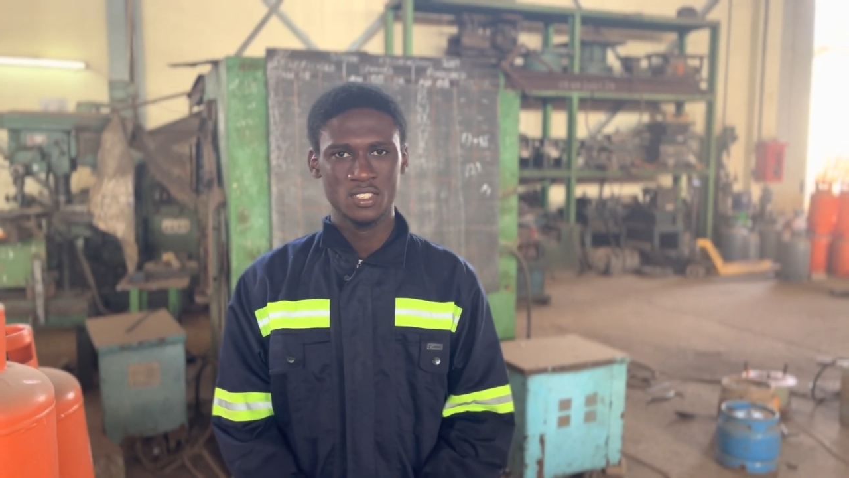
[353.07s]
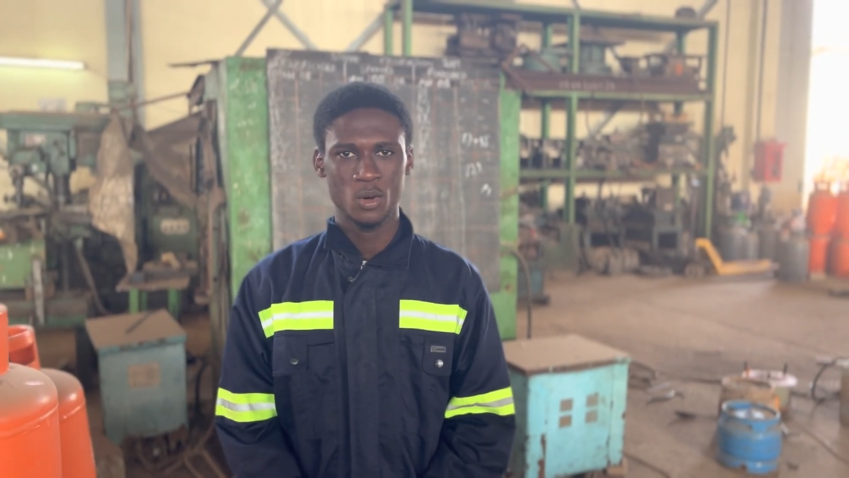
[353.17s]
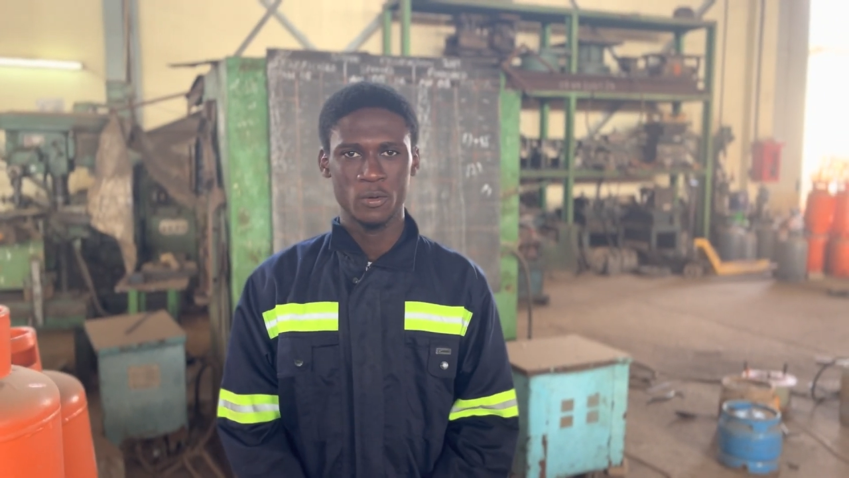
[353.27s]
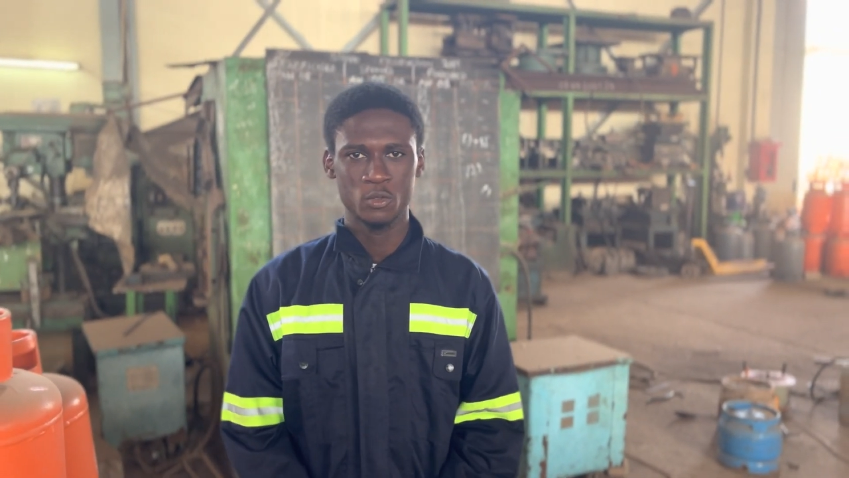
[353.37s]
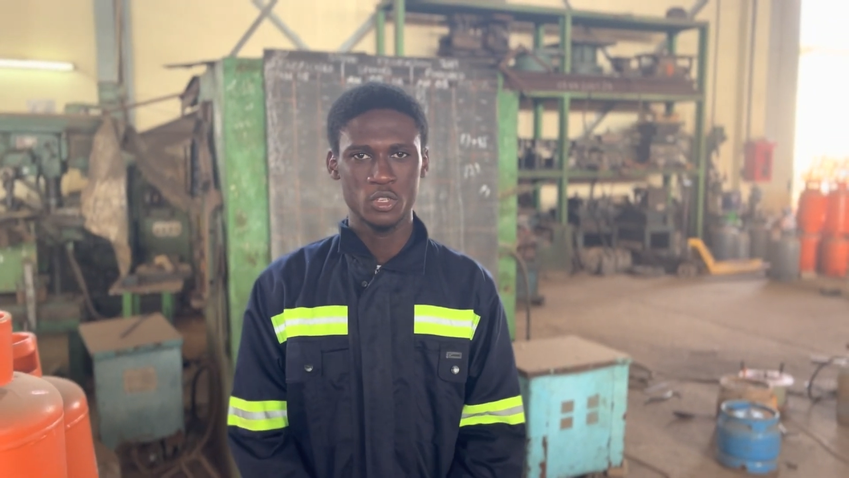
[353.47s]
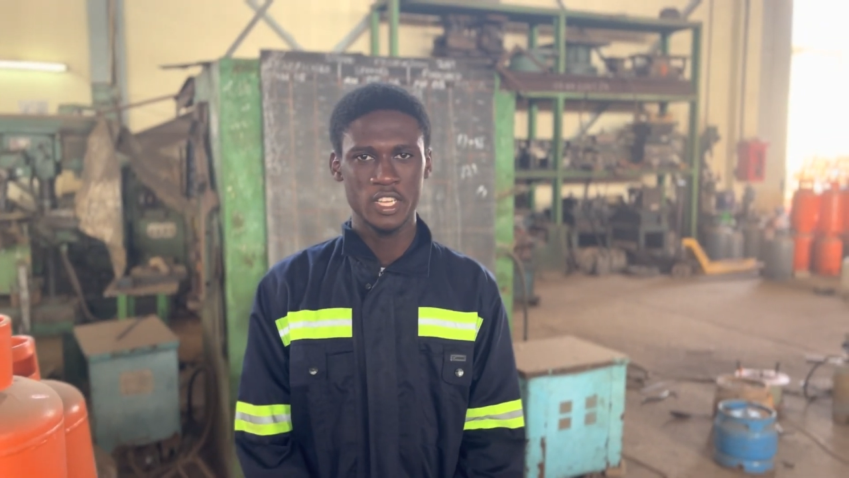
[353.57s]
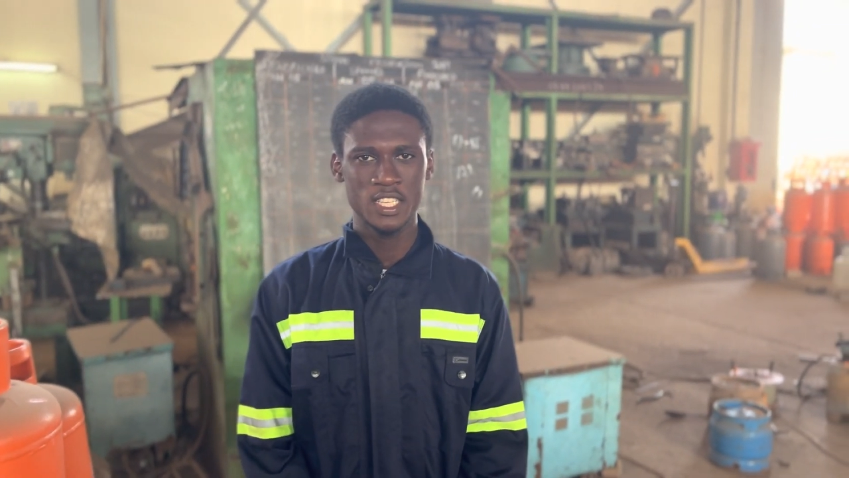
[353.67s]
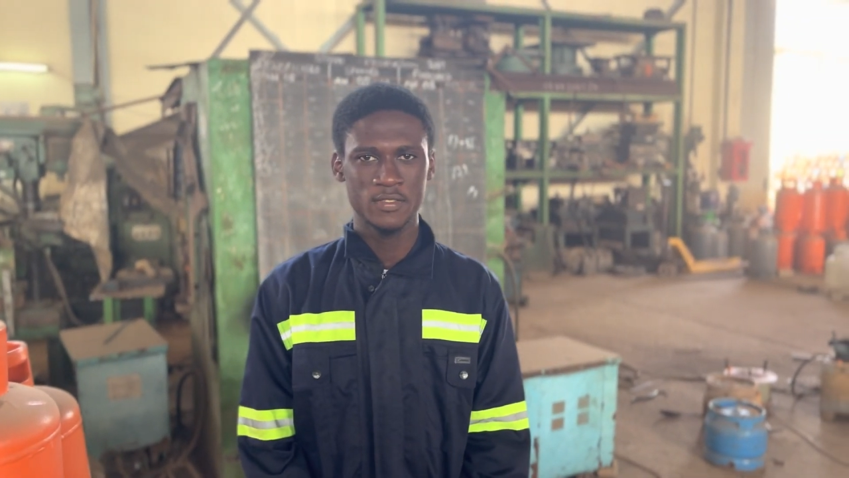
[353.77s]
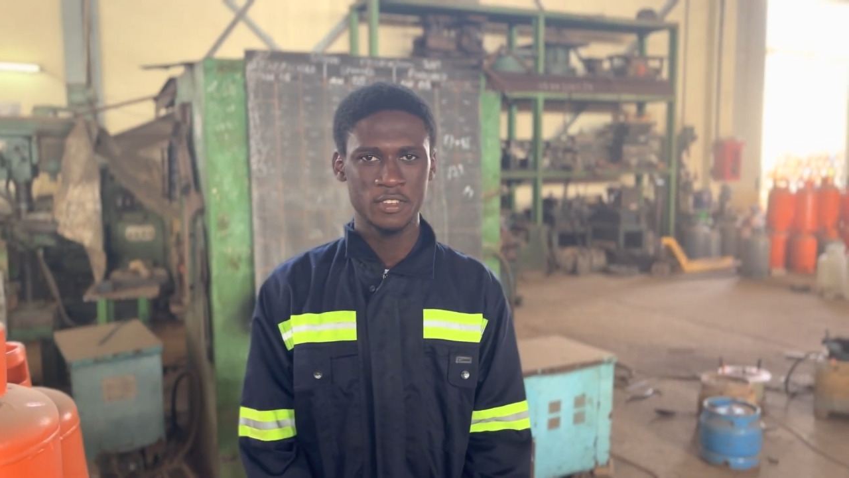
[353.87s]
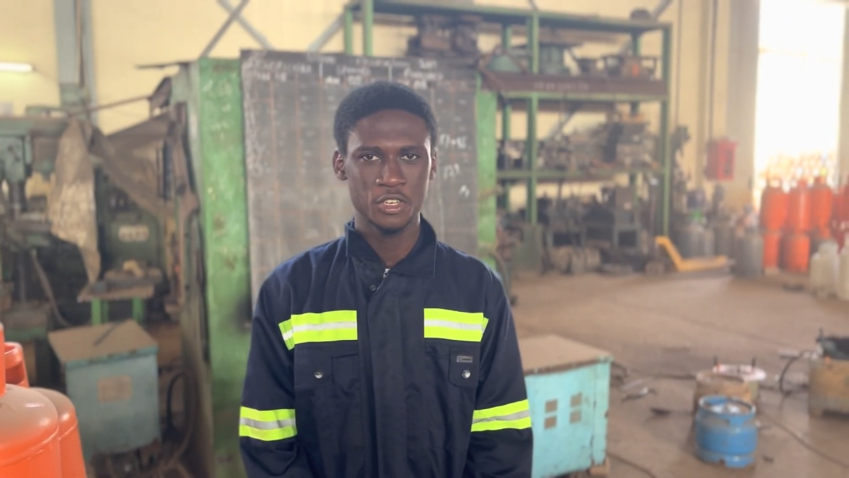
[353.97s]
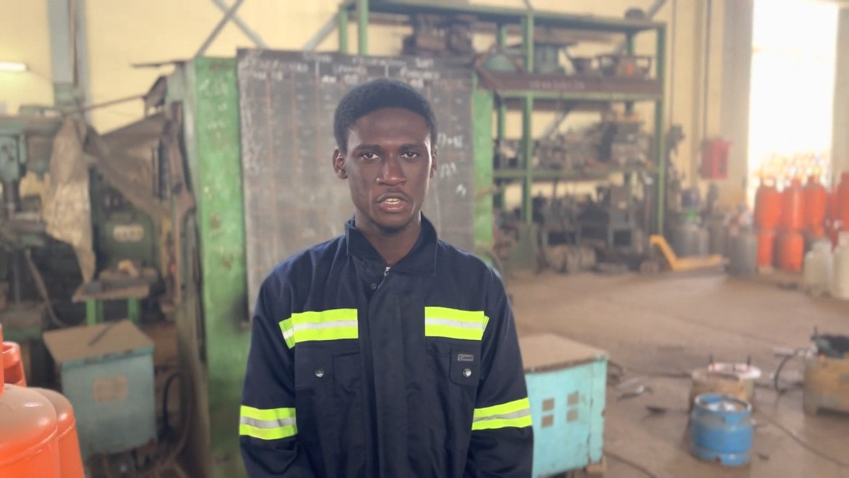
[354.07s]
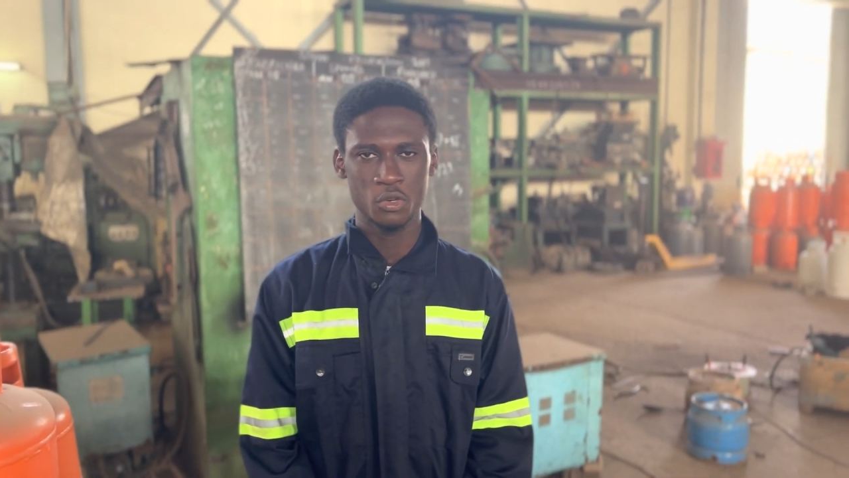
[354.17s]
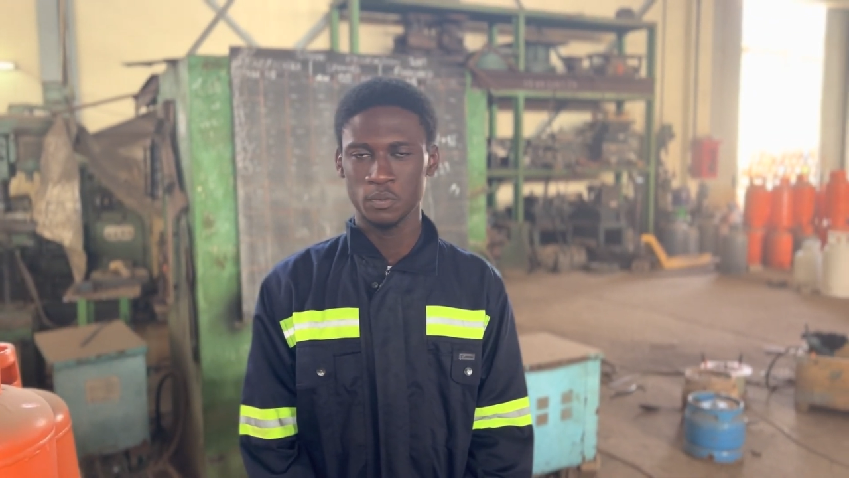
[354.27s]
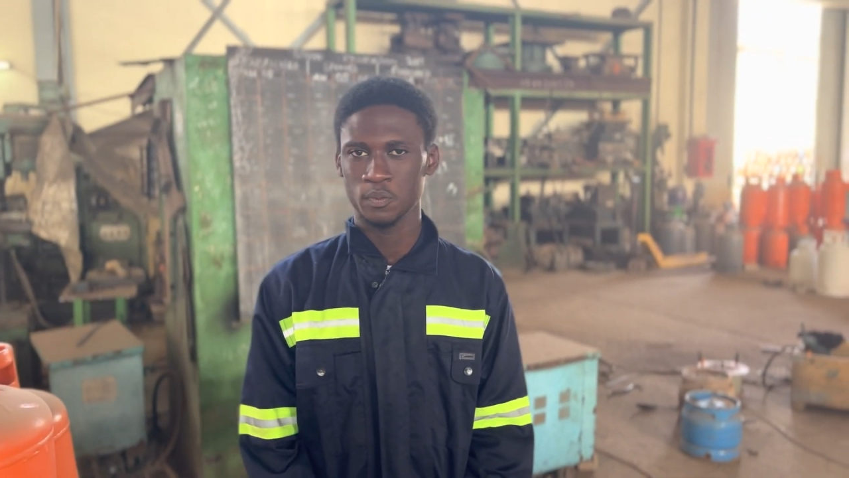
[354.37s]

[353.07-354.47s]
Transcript: of today's video